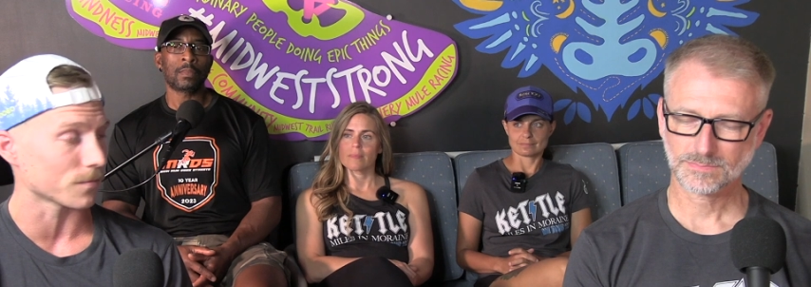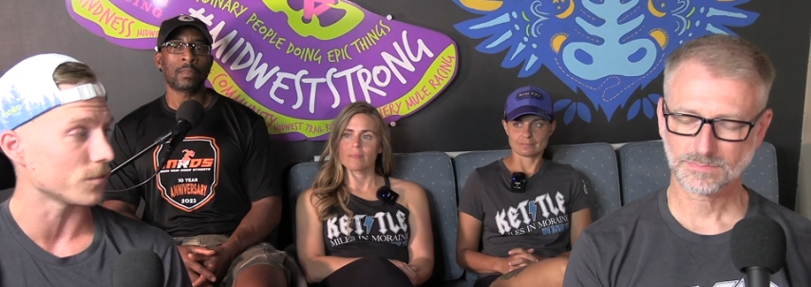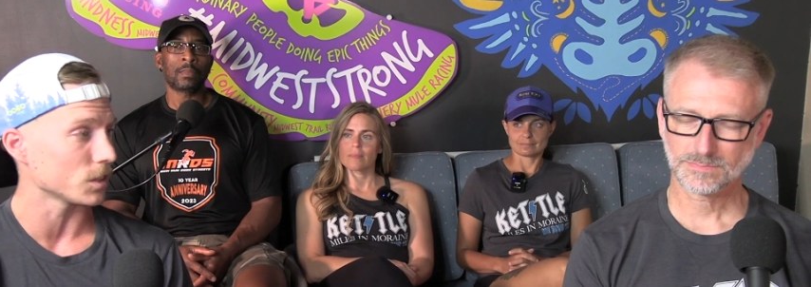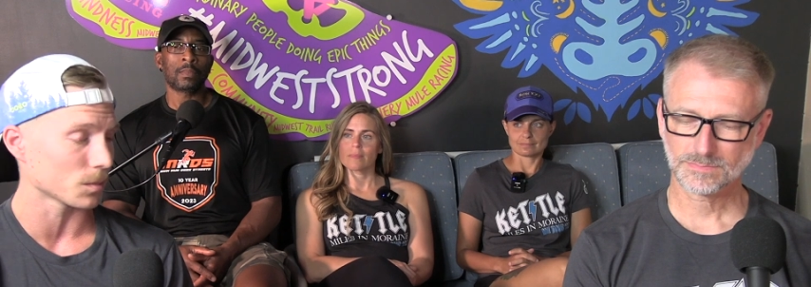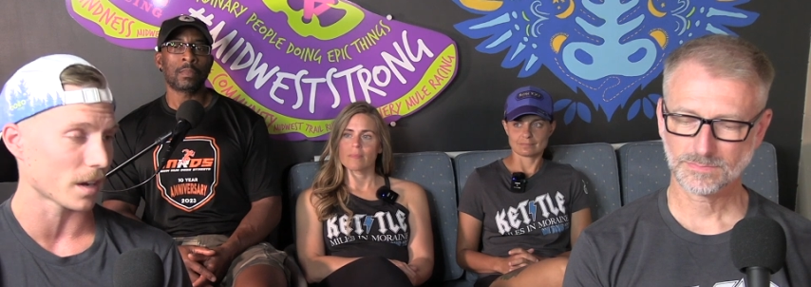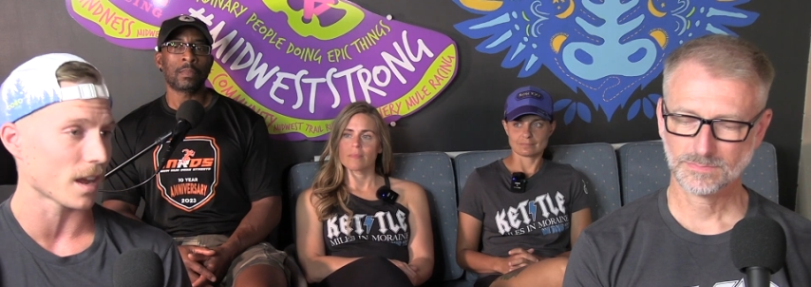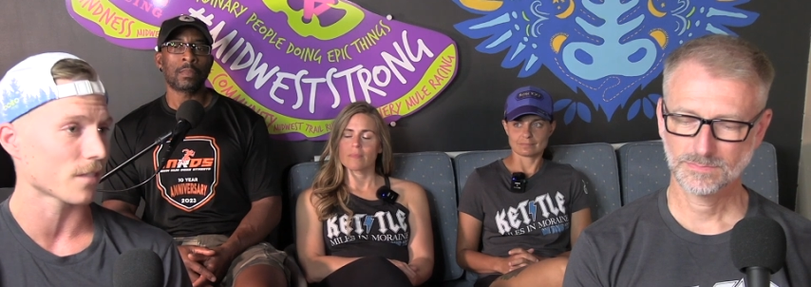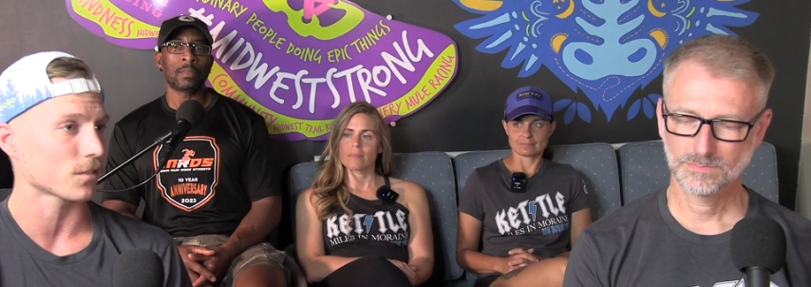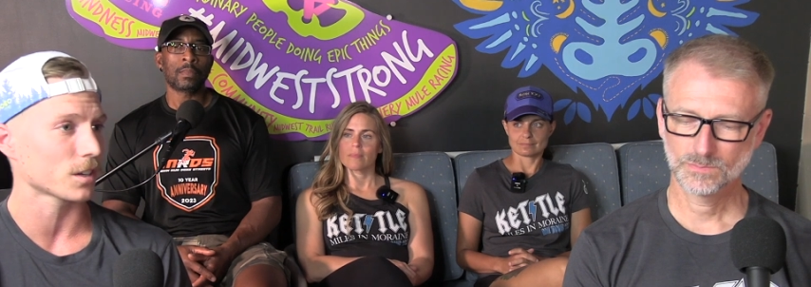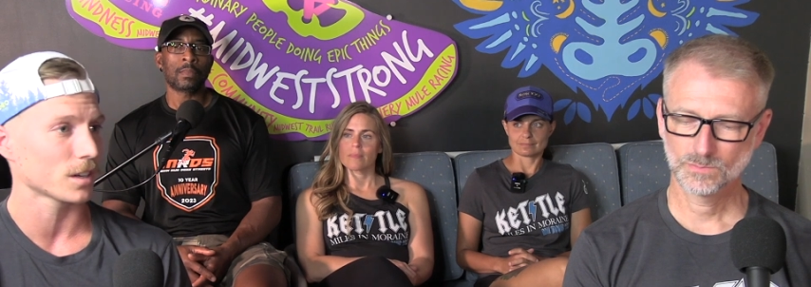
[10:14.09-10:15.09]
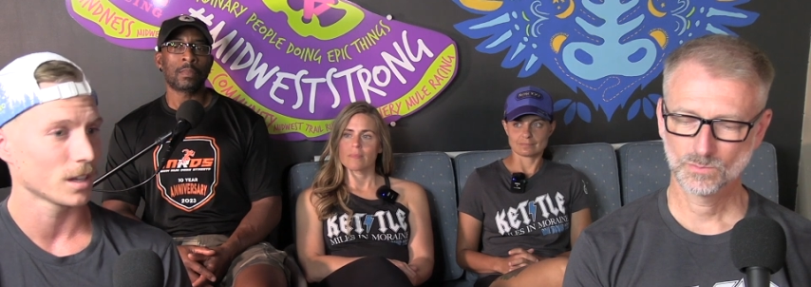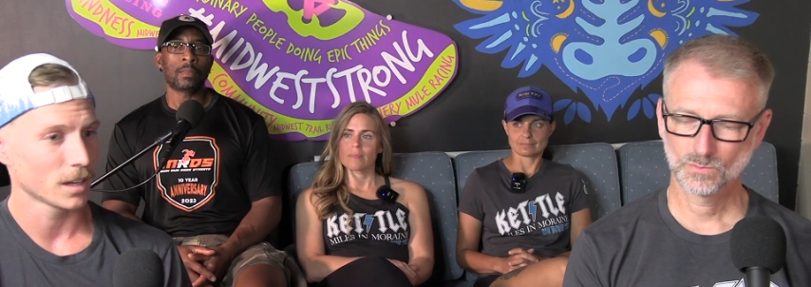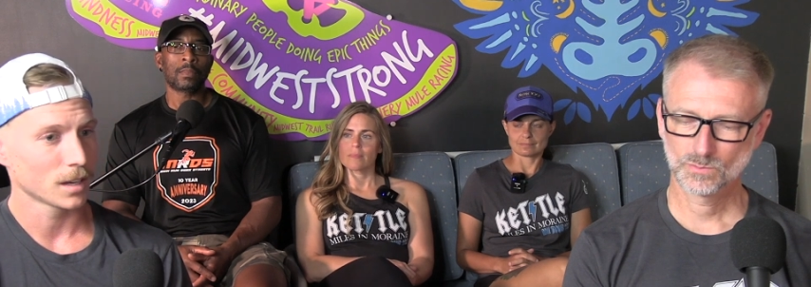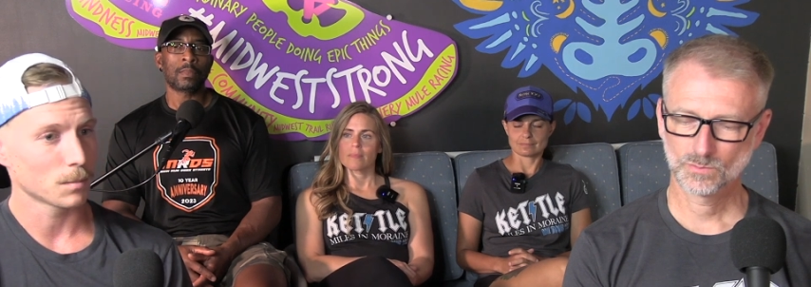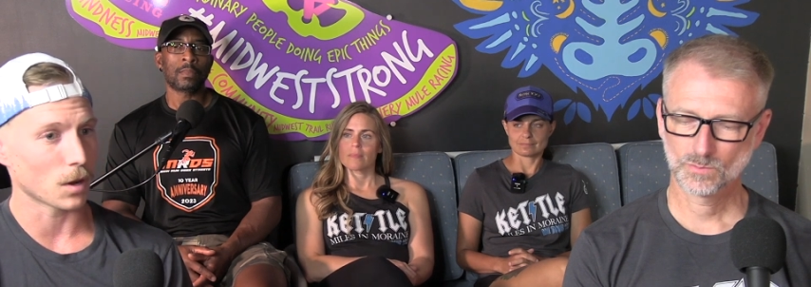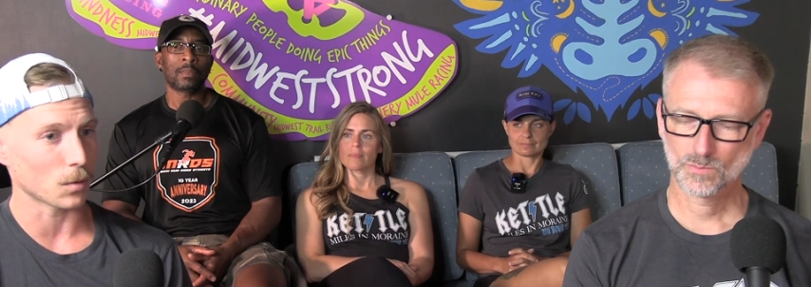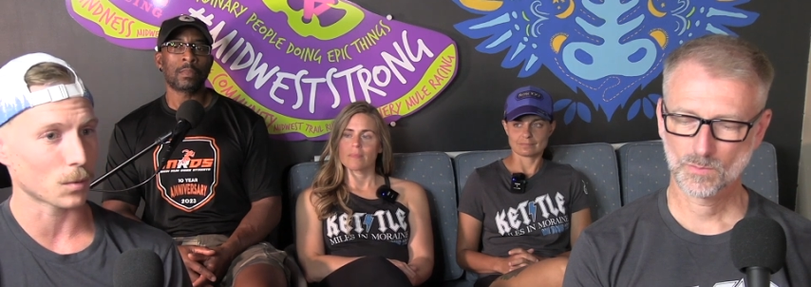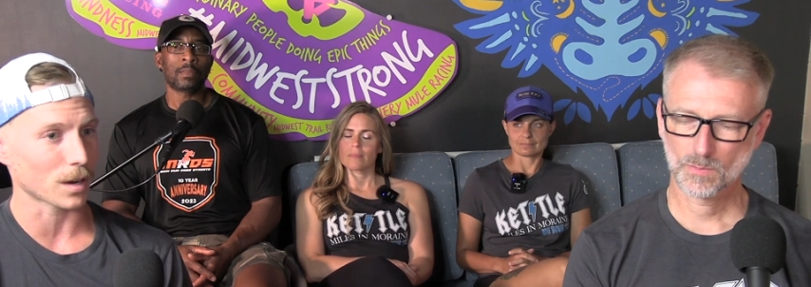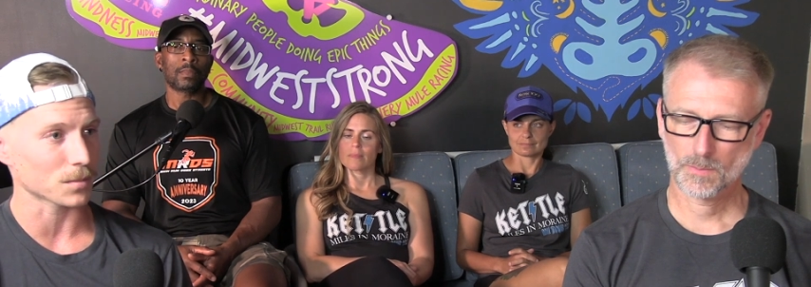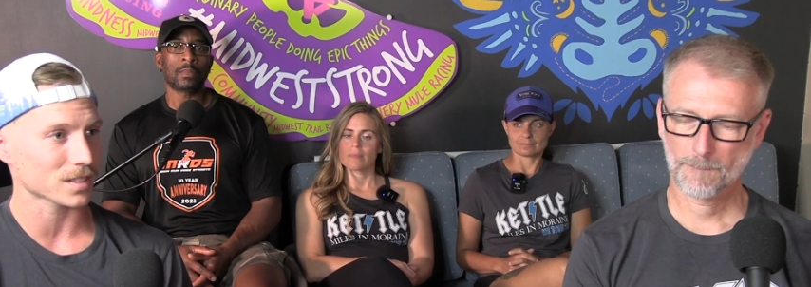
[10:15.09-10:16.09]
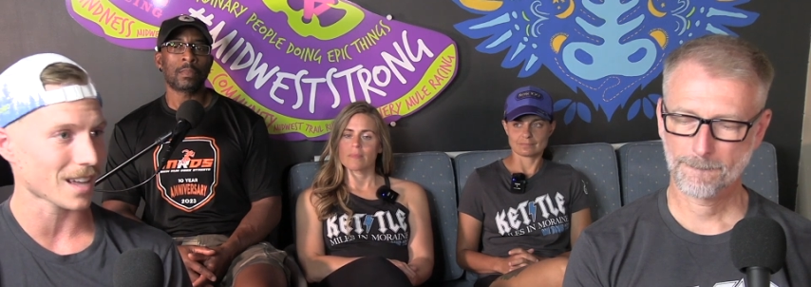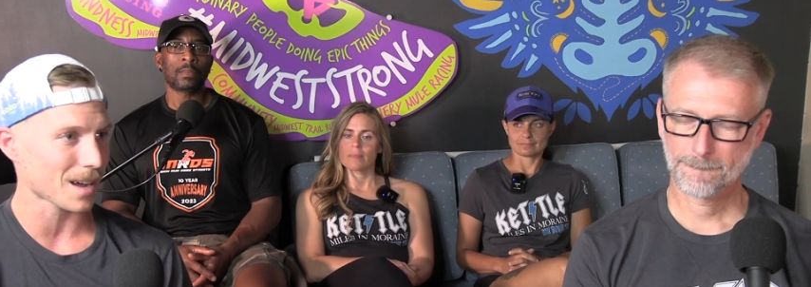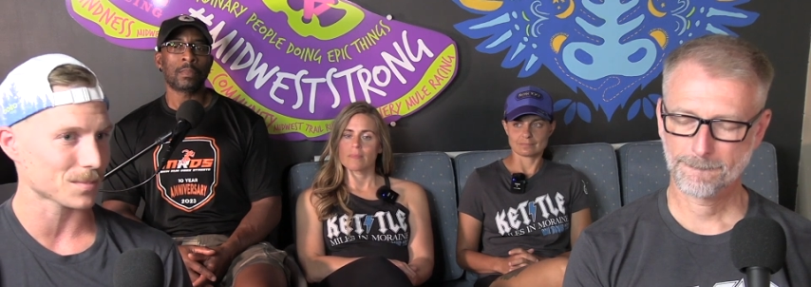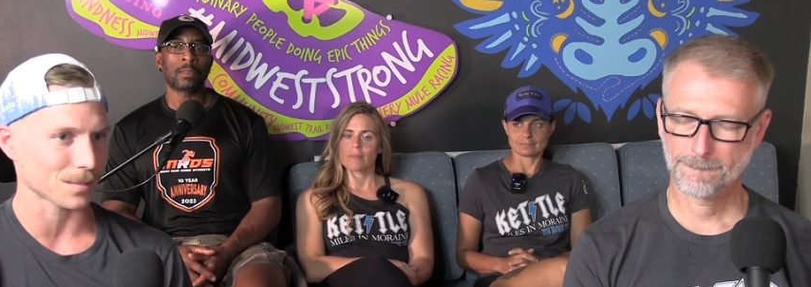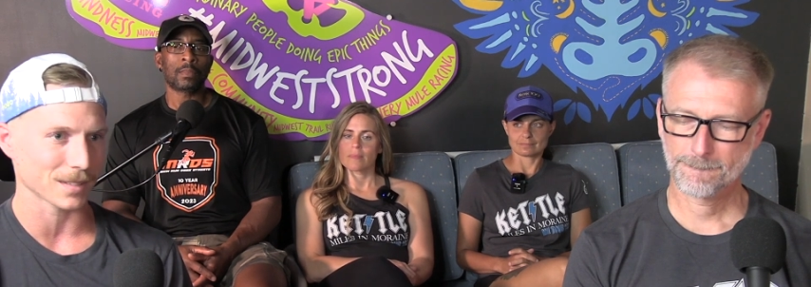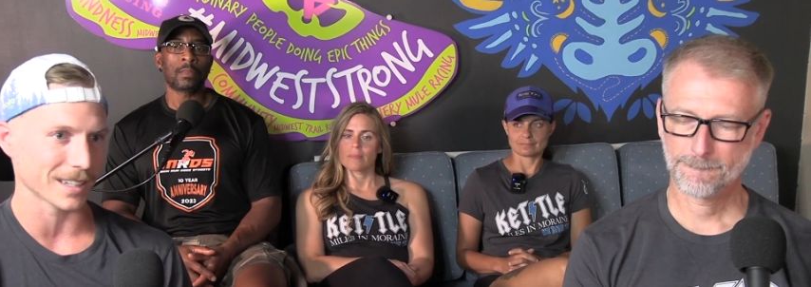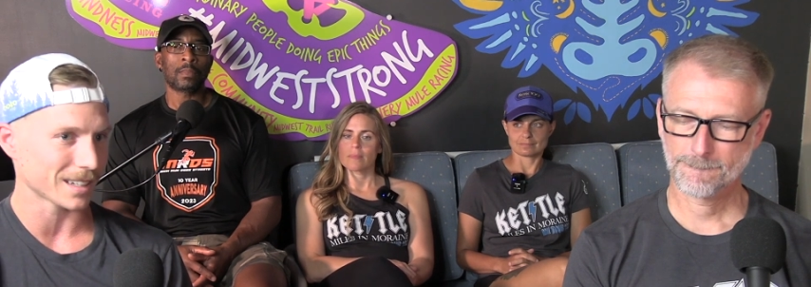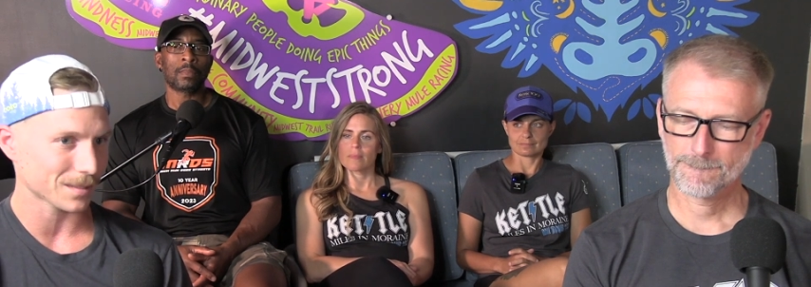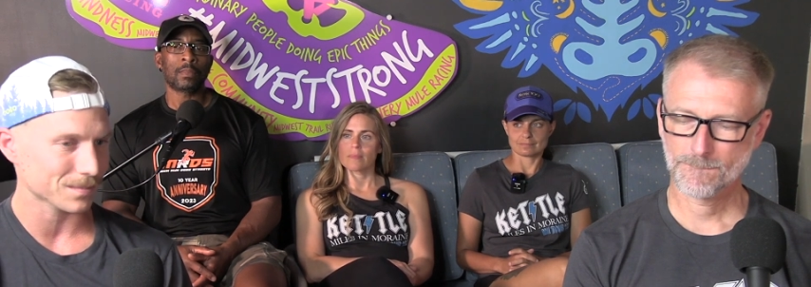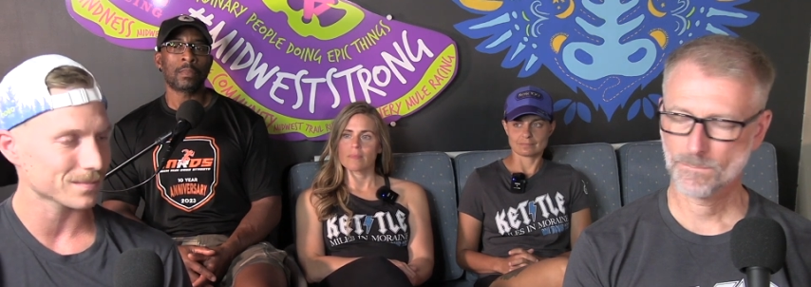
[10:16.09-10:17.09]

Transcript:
Speaker 1: I'm feeling my effort. But when I'm stopped, I'm like,